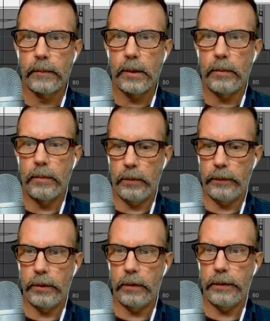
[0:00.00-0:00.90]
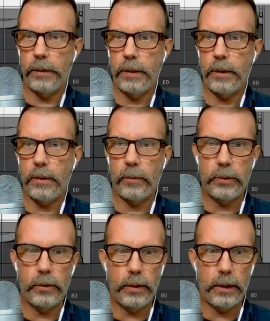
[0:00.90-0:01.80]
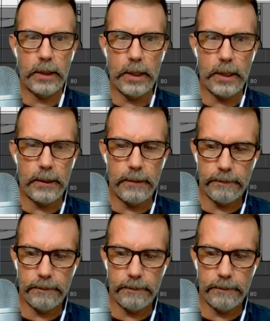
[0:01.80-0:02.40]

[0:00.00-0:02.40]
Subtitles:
Move it over there, and we'll do it again.